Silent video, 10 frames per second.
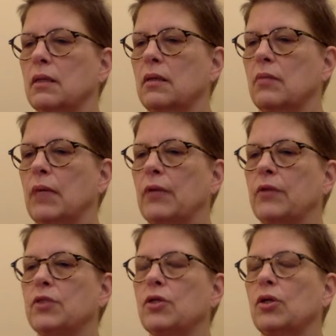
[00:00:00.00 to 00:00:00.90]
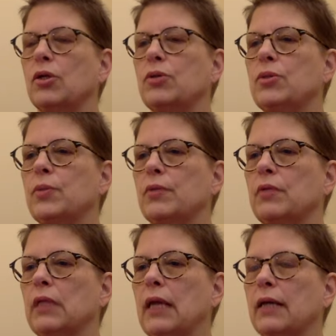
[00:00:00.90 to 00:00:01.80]
Mouth is closed but
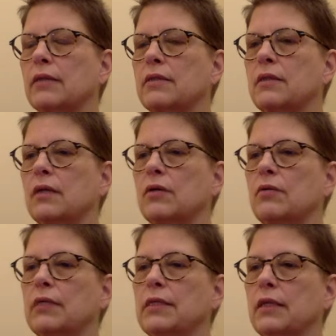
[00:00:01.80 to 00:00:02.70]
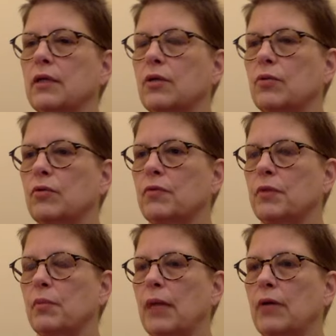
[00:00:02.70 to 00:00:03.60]
relaxed, tongue resting on the roof of the
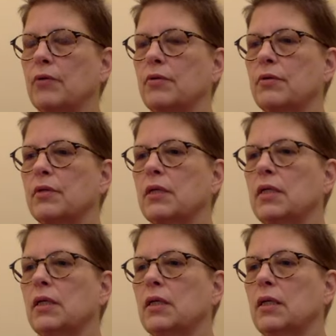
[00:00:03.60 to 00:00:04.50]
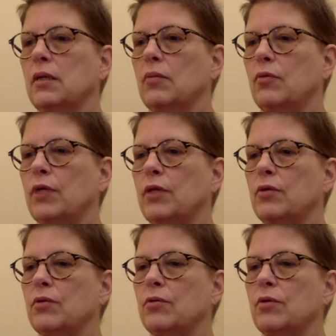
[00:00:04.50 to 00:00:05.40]
mouth breathing
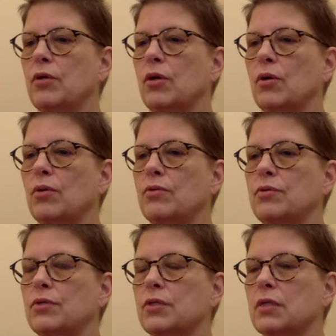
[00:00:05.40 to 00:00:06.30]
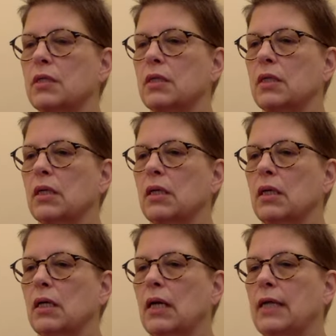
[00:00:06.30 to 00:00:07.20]
through the nose.
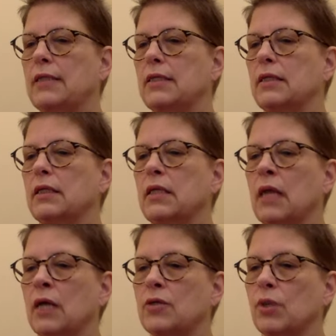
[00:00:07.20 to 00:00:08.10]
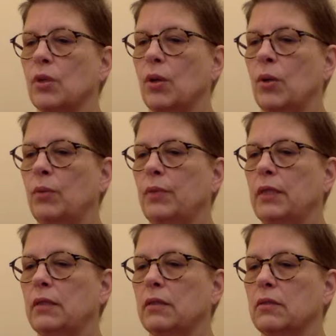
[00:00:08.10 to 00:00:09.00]
Ideally, the eyes are
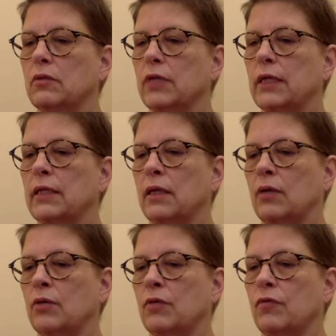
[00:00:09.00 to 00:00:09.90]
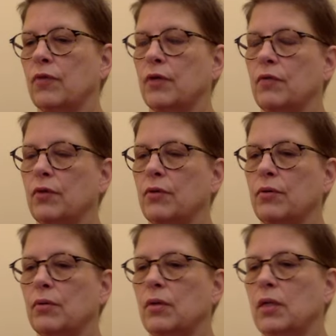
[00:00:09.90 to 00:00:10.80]
open, looking down in front of you,
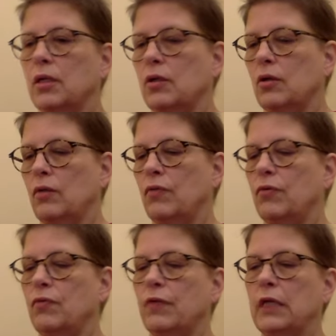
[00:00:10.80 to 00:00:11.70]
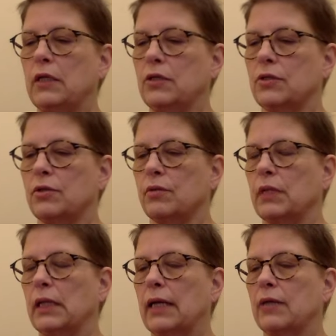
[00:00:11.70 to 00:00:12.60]
a few feet, just a
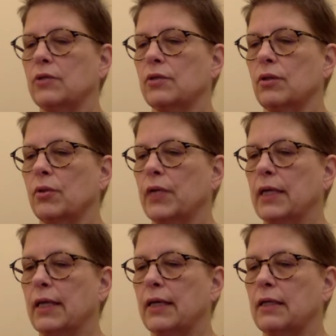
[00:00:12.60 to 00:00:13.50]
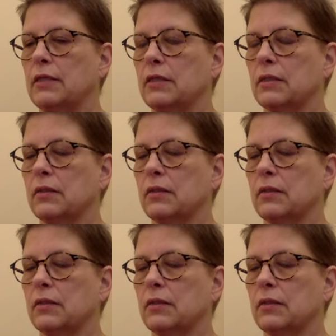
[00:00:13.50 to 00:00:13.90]
relaxed, lowered gaze.